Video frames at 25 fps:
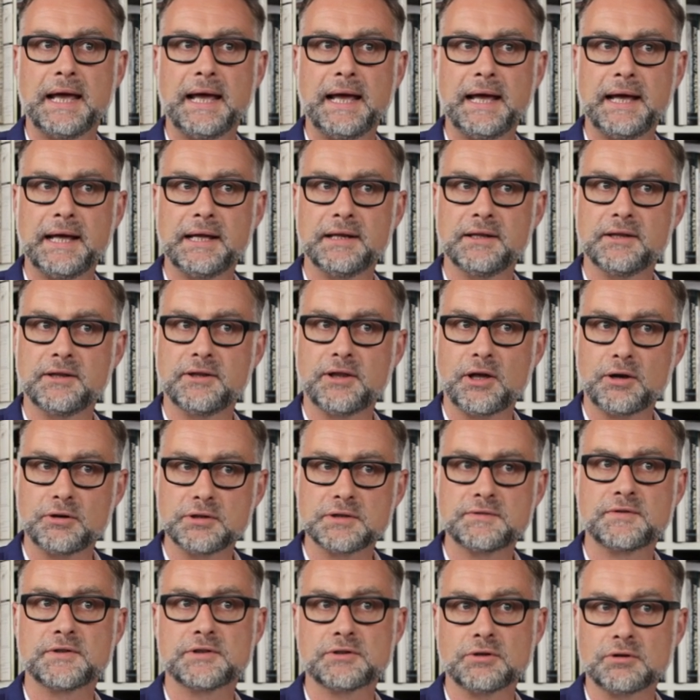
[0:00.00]
and
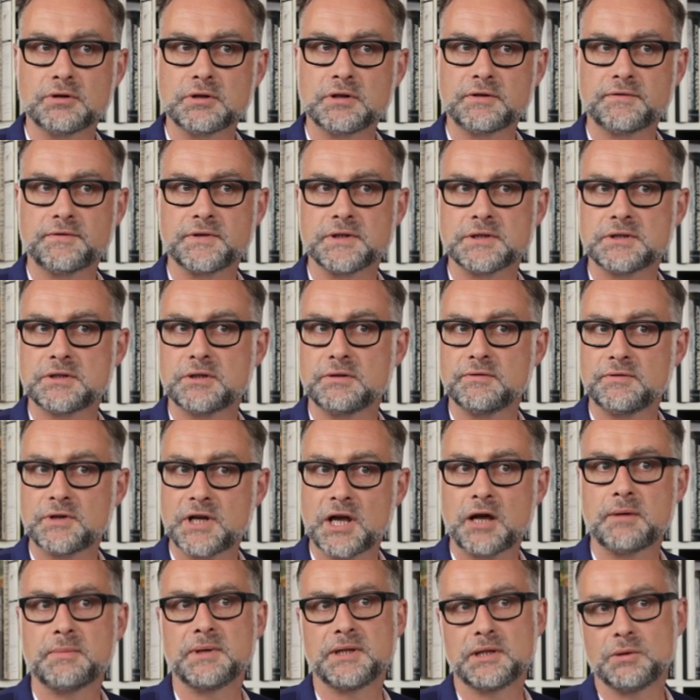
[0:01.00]
those photographers who've
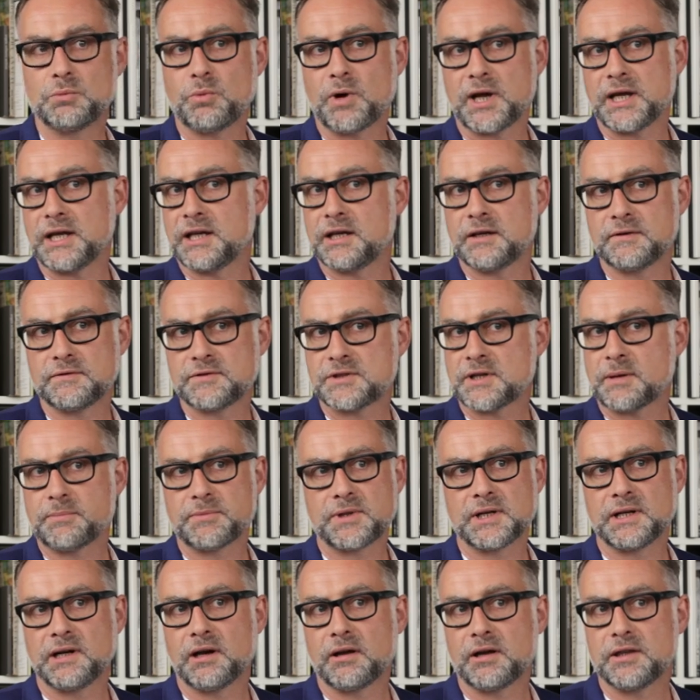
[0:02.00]
come in the wake of
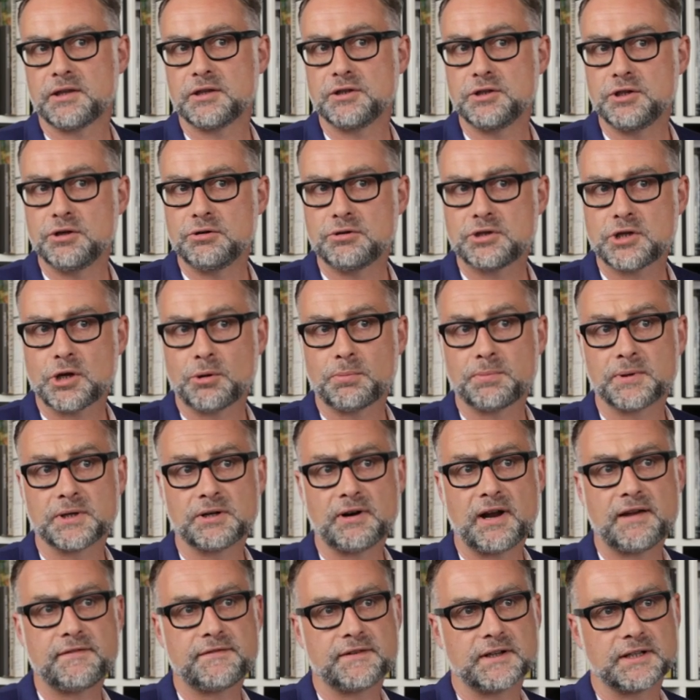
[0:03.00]
something like the new
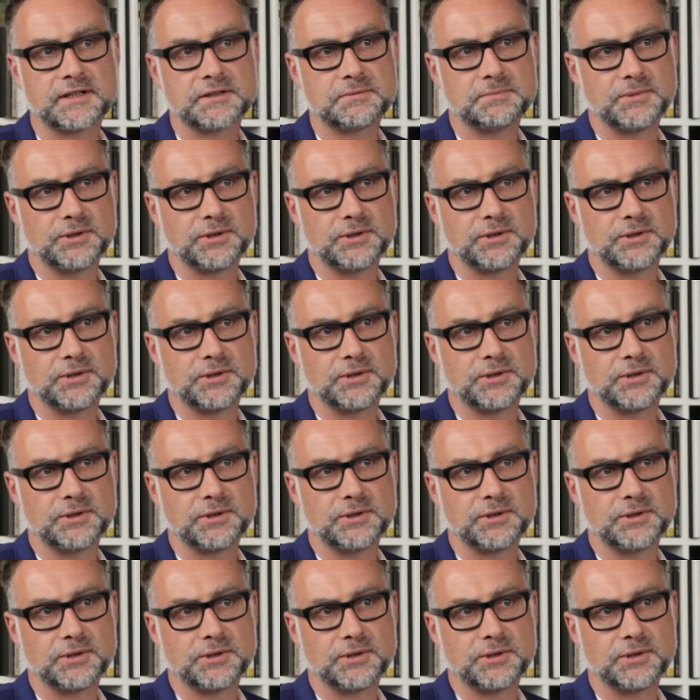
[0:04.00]
topographics